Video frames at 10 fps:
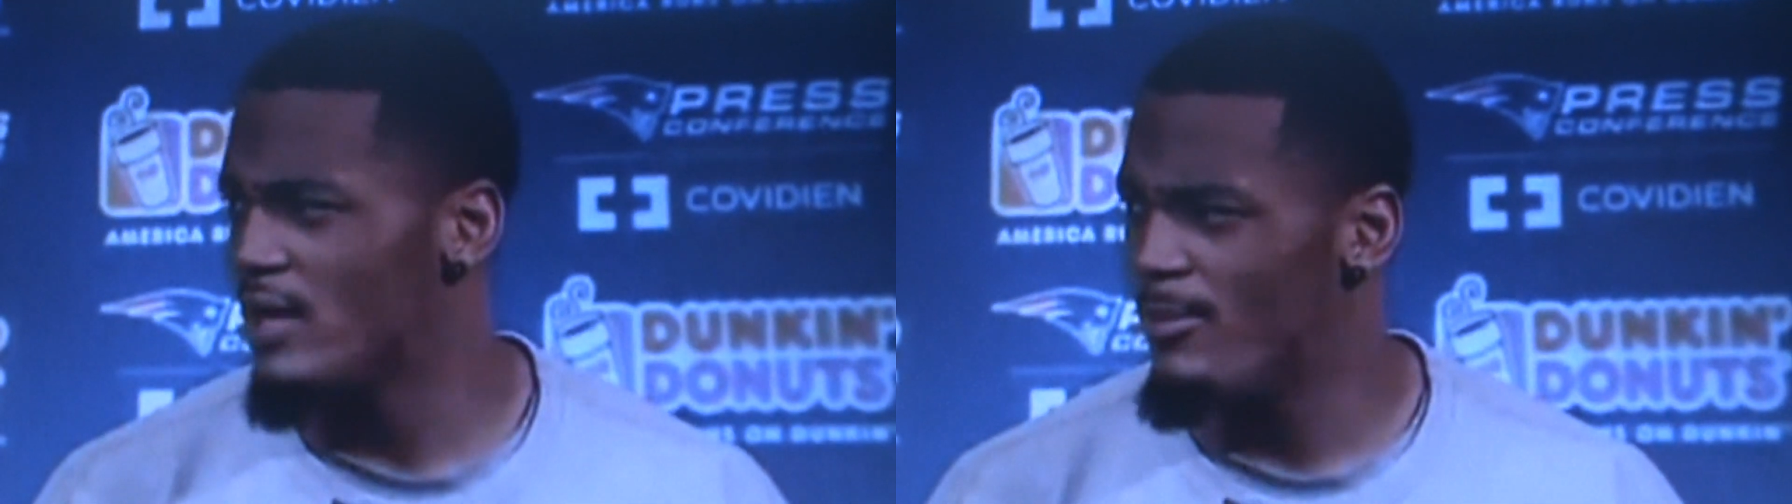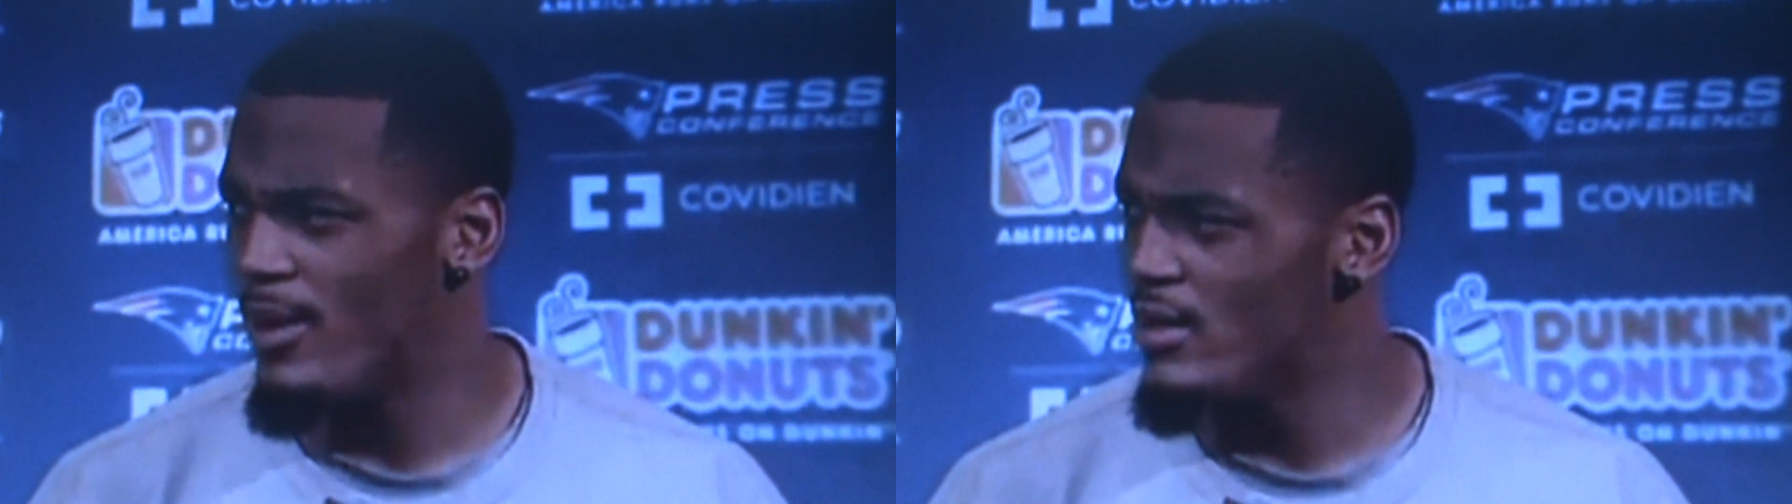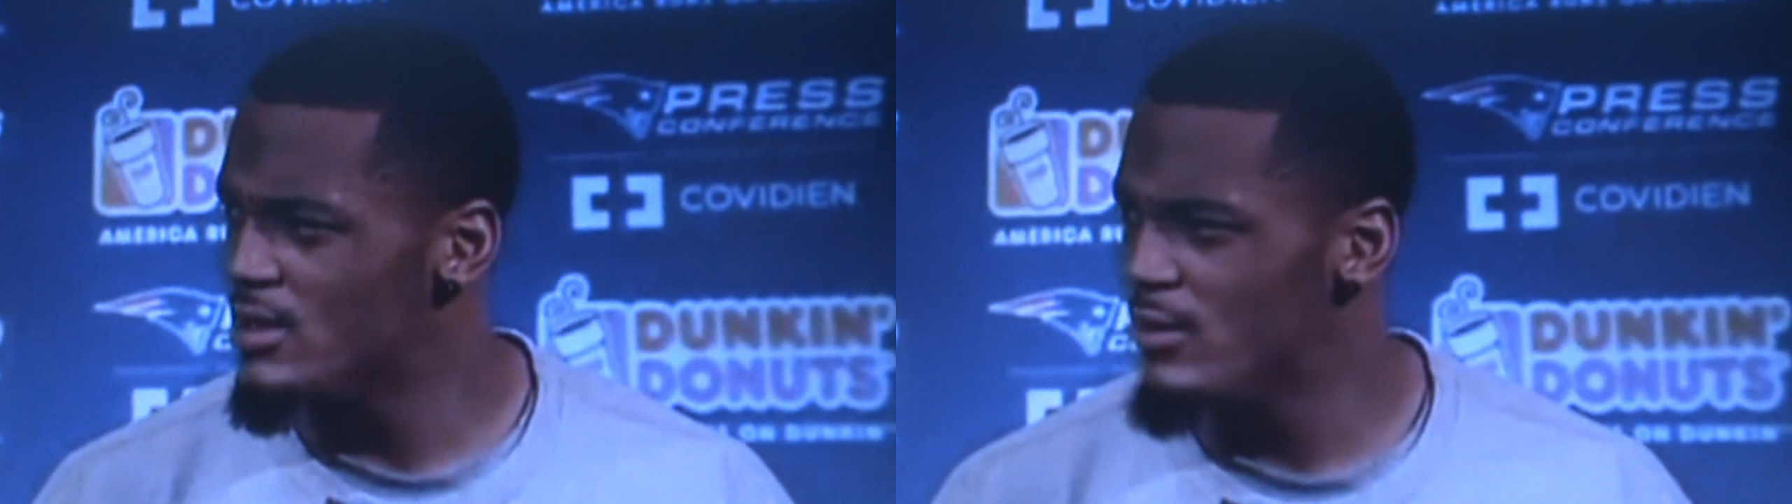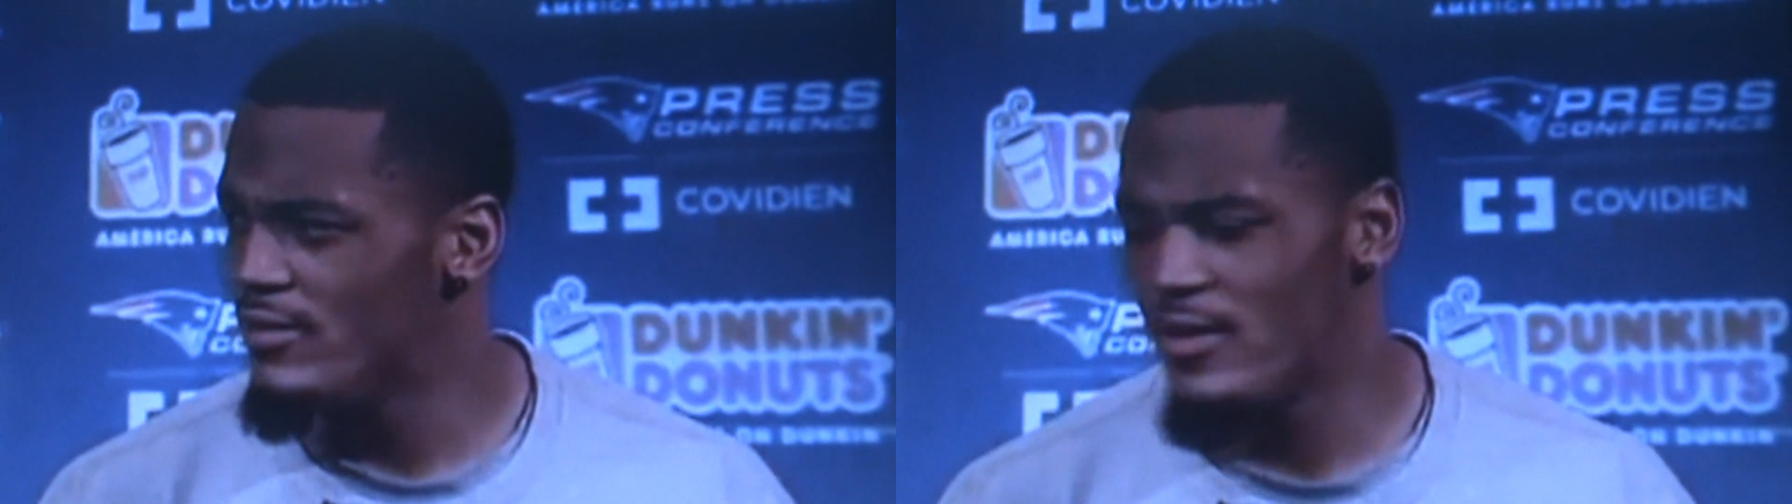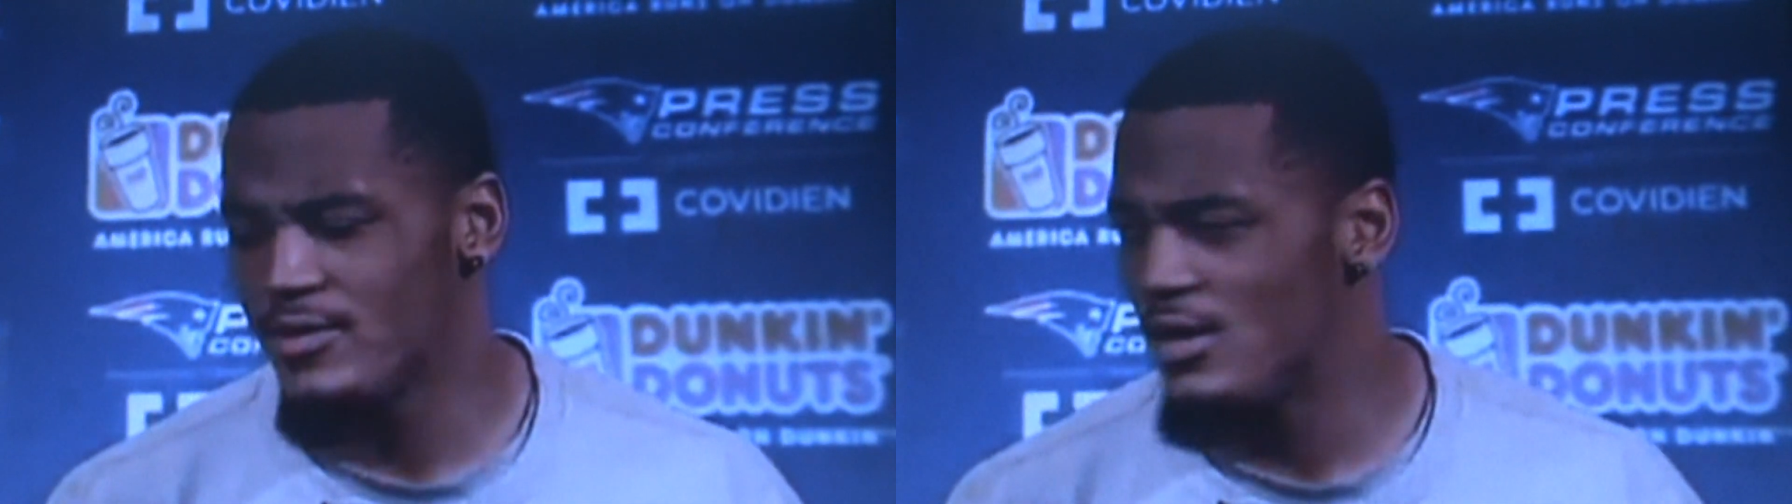comparison. We've
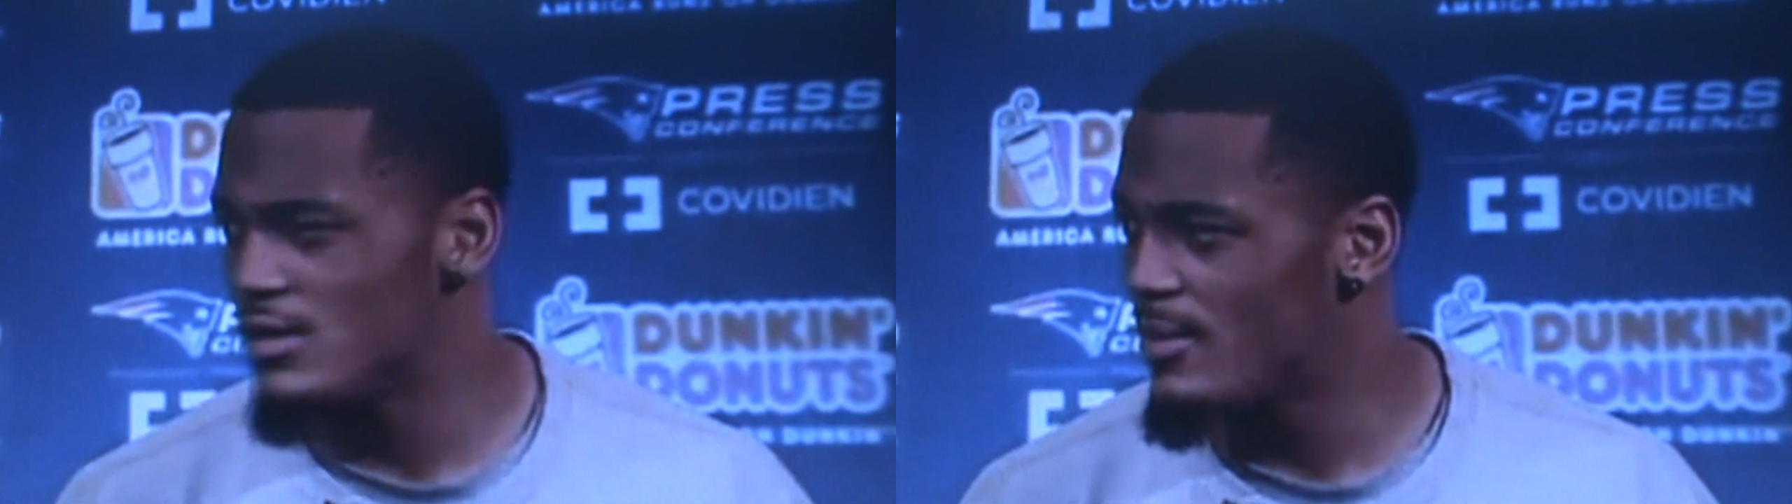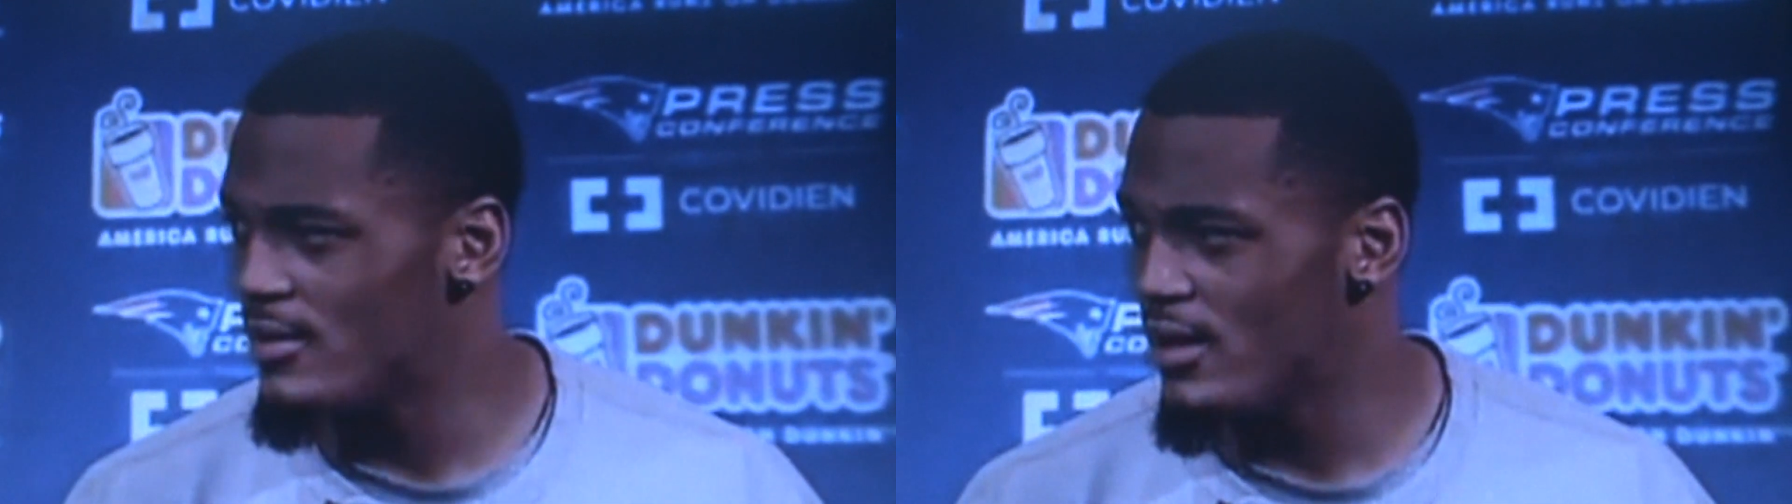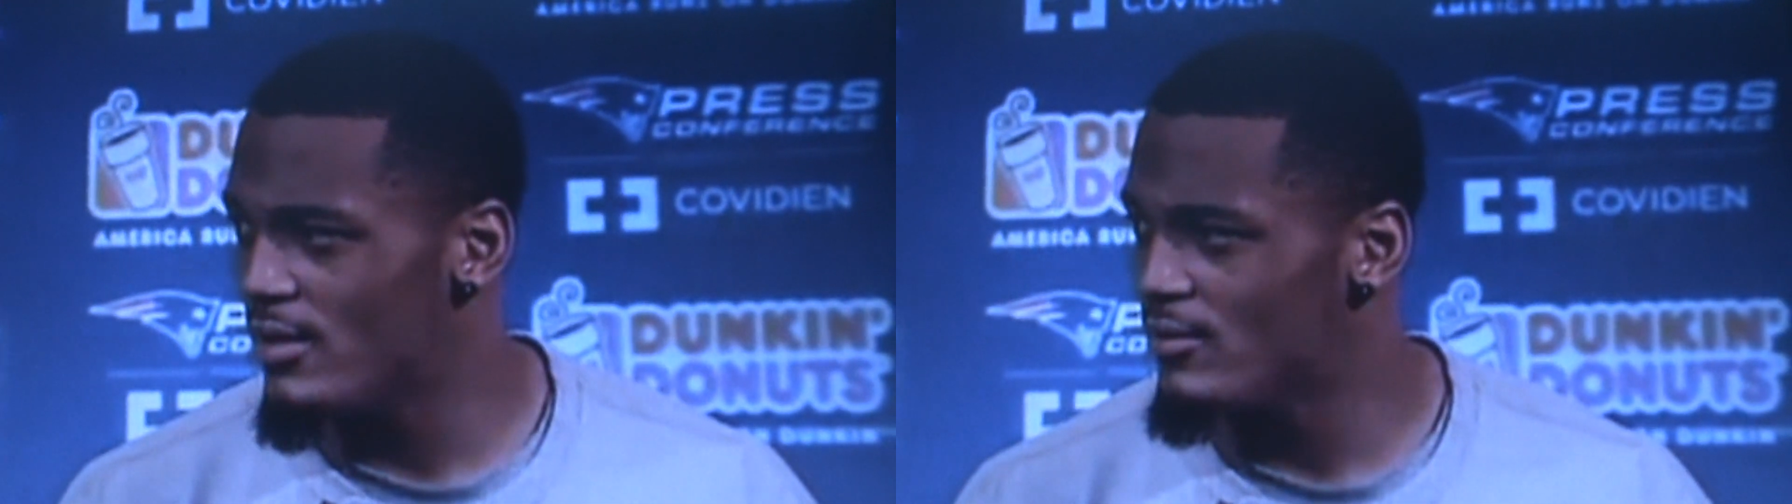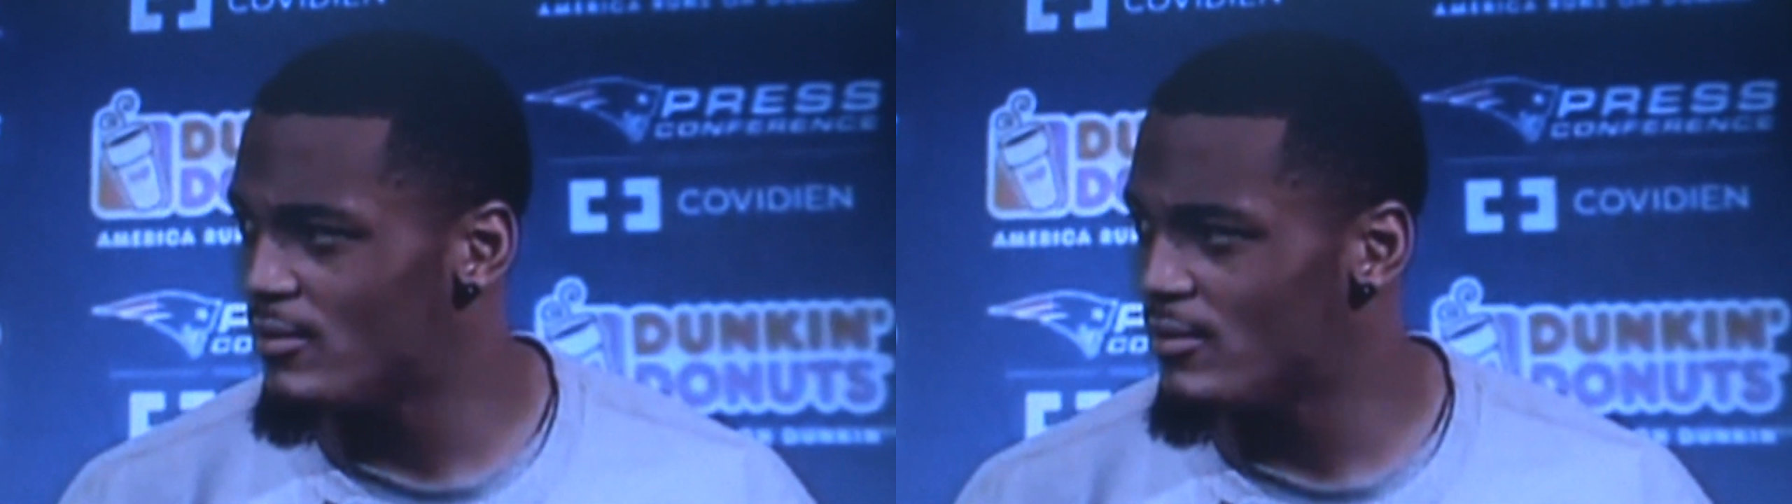never talked about that.